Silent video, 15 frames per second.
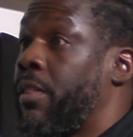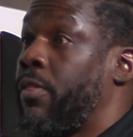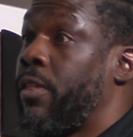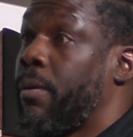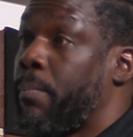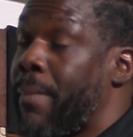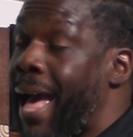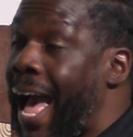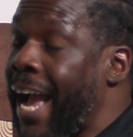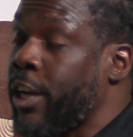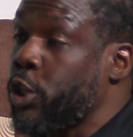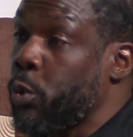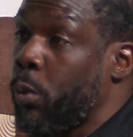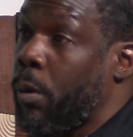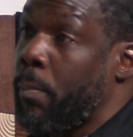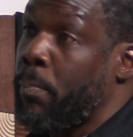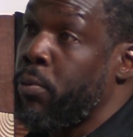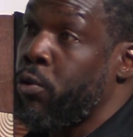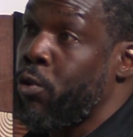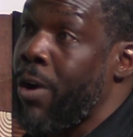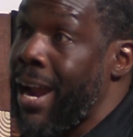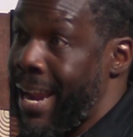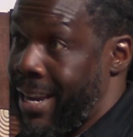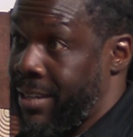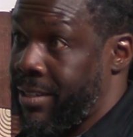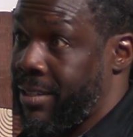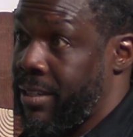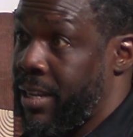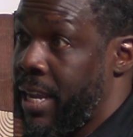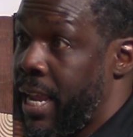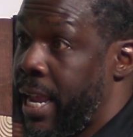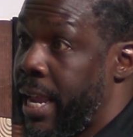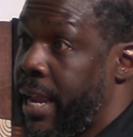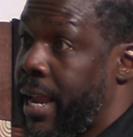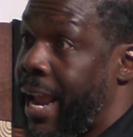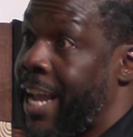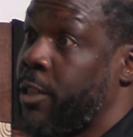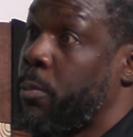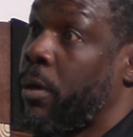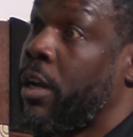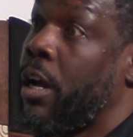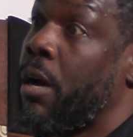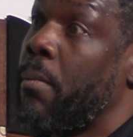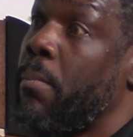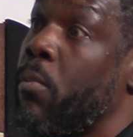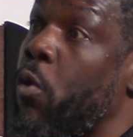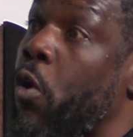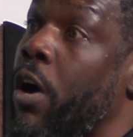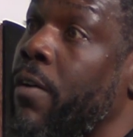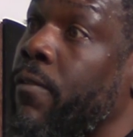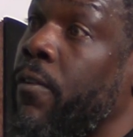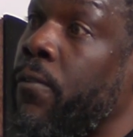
the actual price has become more of a